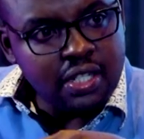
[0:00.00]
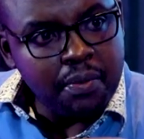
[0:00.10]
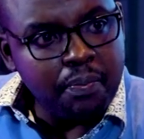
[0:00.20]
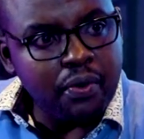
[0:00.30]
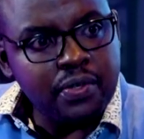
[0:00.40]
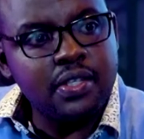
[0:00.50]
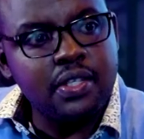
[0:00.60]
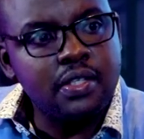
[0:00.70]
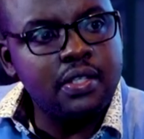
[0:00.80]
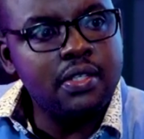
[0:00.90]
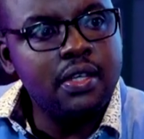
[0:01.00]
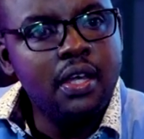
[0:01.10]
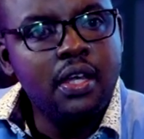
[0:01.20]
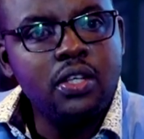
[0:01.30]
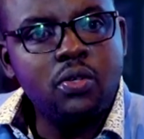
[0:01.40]
the process
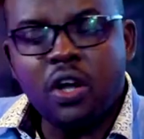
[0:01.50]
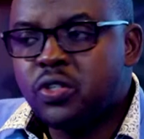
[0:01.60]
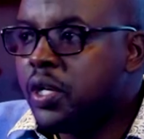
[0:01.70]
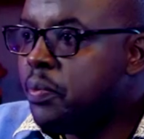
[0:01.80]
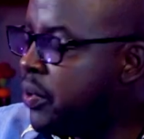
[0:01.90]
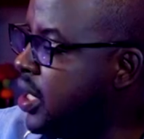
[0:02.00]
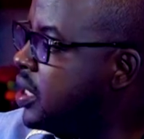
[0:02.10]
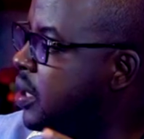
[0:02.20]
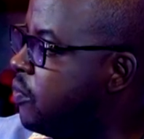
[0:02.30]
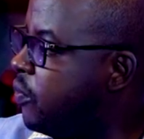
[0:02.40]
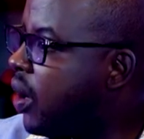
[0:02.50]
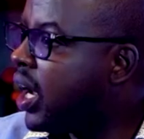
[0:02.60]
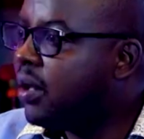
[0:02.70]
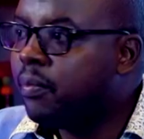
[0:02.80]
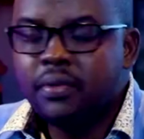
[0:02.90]
to actually bring them for
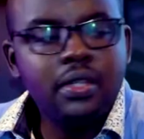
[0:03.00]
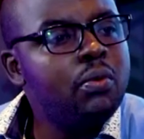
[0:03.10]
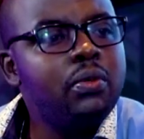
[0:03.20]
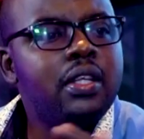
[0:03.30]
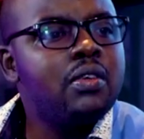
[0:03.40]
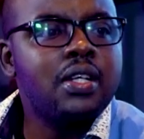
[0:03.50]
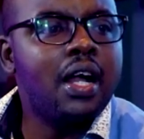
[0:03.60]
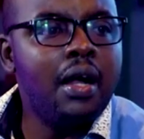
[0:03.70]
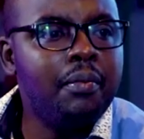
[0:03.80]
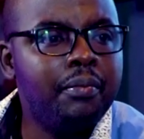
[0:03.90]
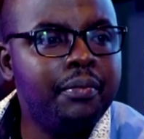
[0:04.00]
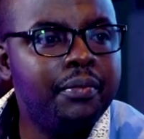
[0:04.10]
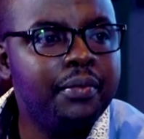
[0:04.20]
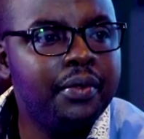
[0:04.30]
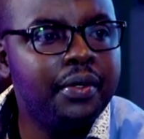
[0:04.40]
help, they will not come.
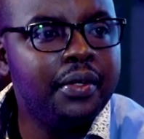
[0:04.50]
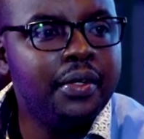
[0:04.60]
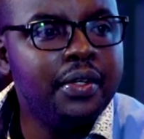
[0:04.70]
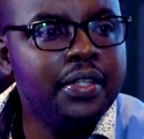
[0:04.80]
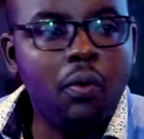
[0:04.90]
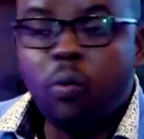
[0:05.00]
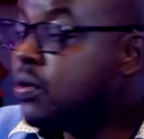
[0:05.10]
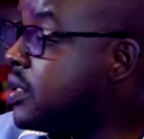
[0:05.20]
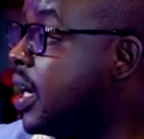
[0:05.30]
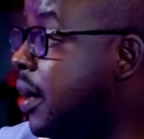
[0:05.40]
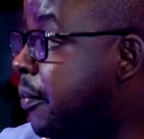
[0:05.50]
They won't come.